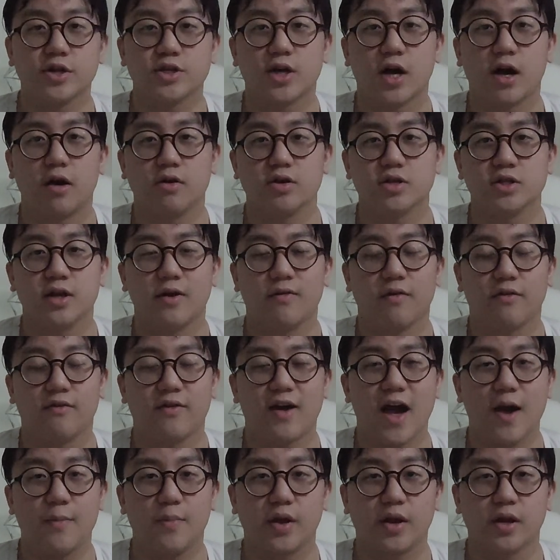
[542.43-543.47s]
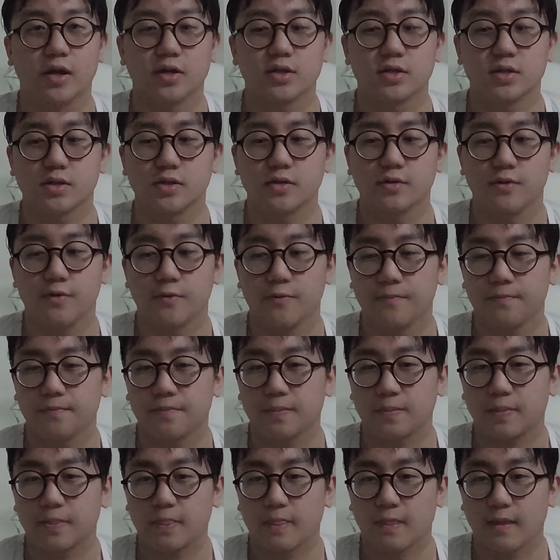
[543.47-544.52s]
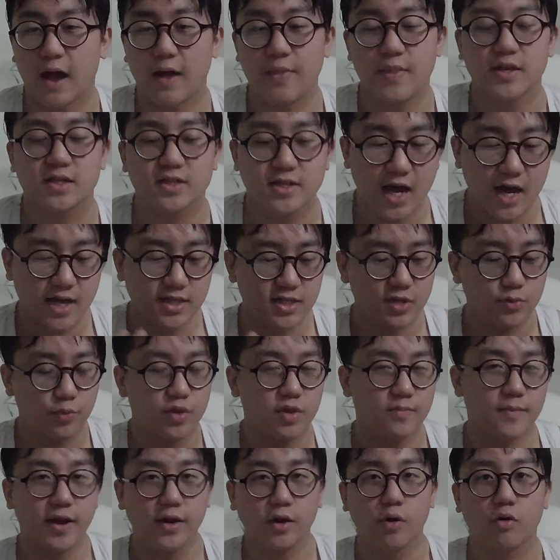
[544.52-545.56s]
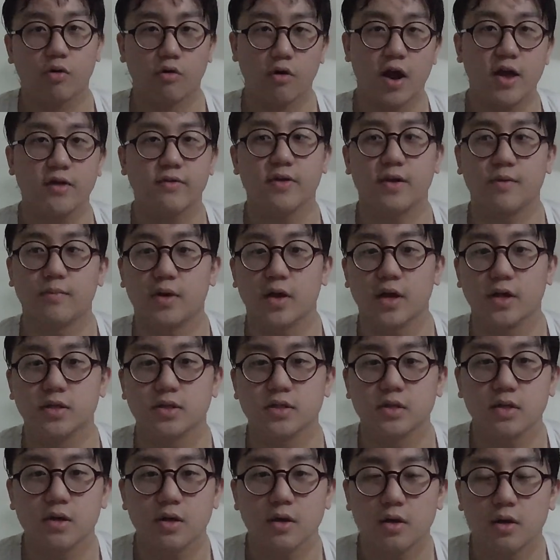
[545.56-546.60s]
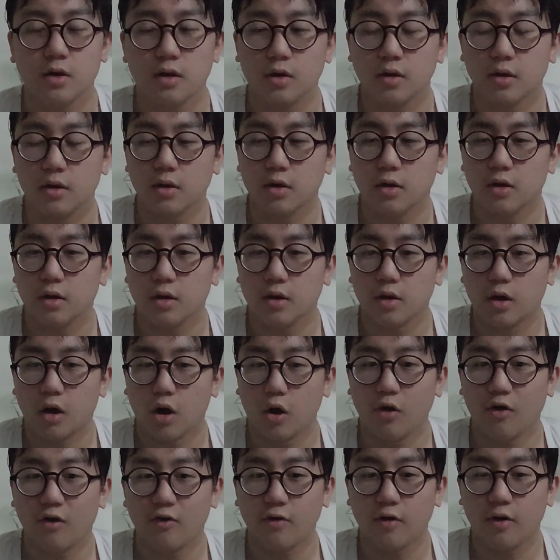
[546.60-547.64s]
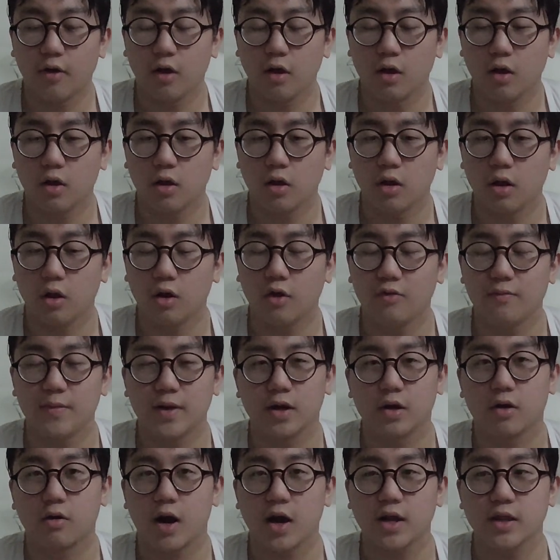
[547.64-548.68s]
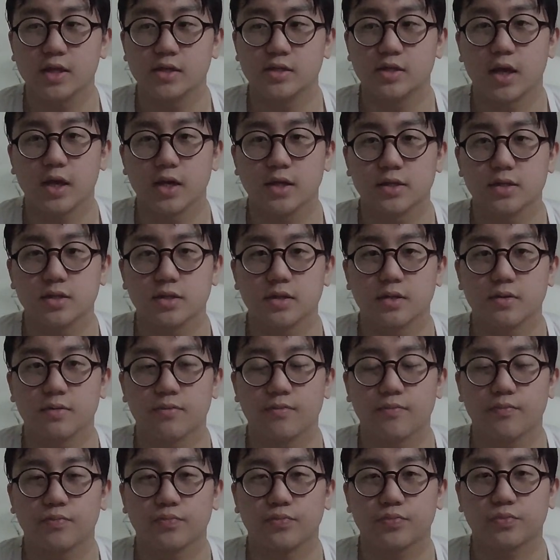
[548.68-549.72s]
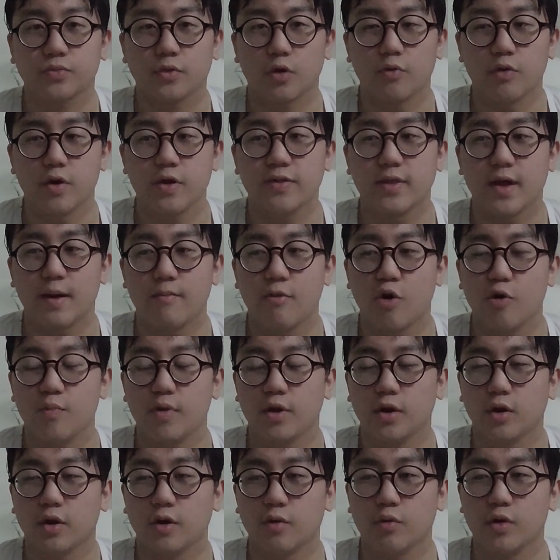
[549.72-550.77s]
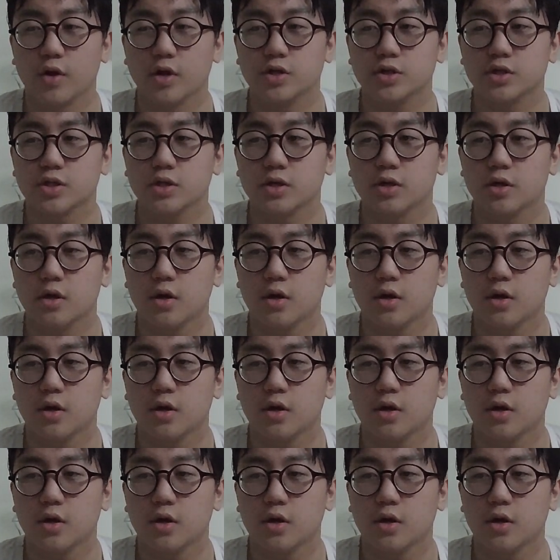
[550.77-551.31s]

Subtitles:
a childish level of happiness. And this ties in with the men don't cry thing, because a lot of men cry these days. We're in that moment in which,